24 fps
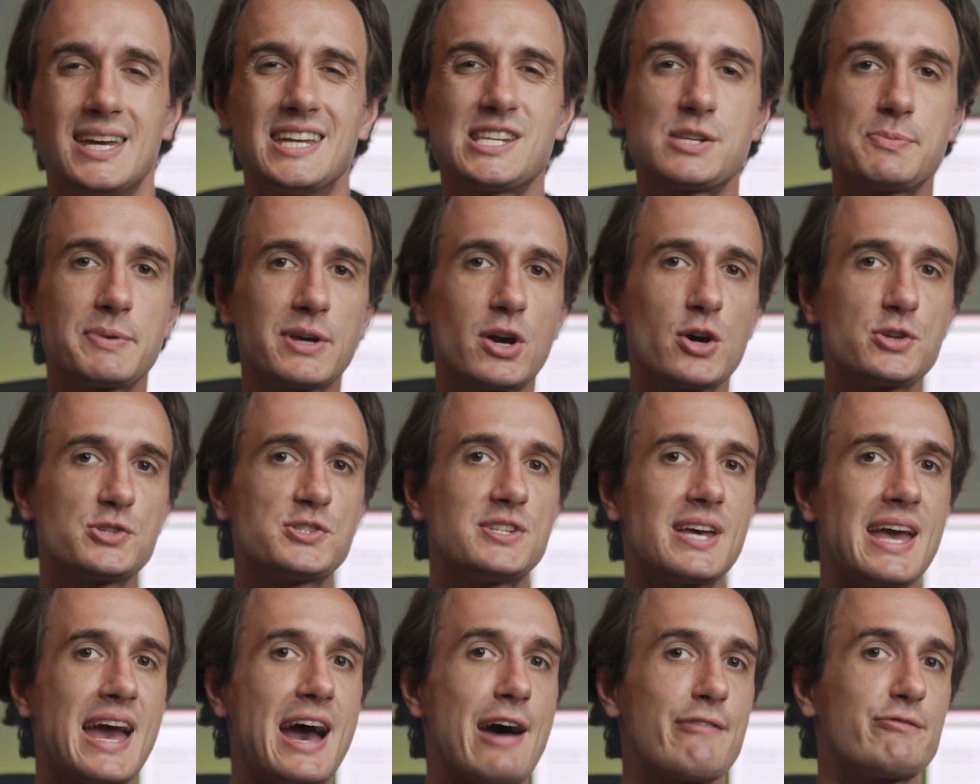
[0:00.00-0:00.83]
It's because
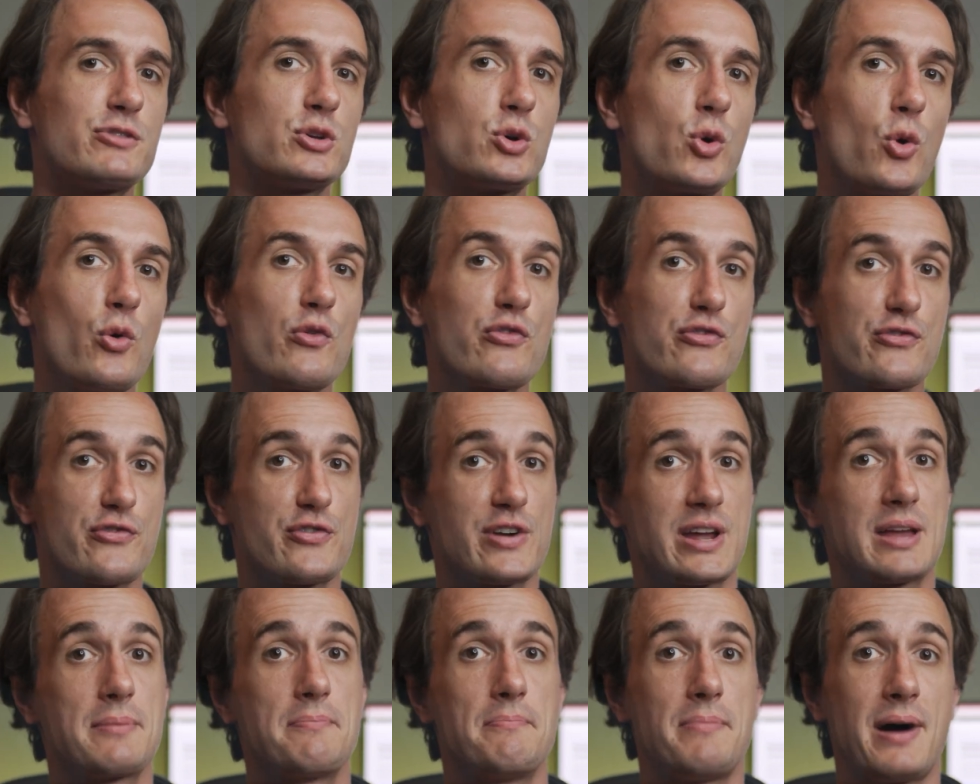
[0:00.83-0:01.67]
they have to go
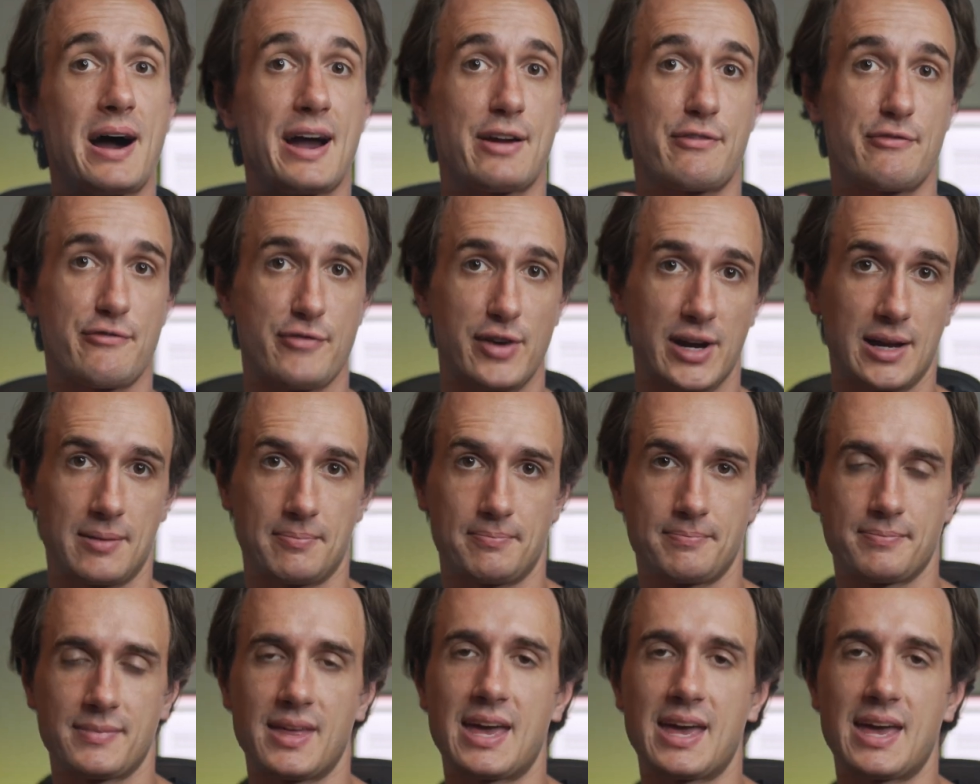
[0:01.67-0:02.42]
frame by frame.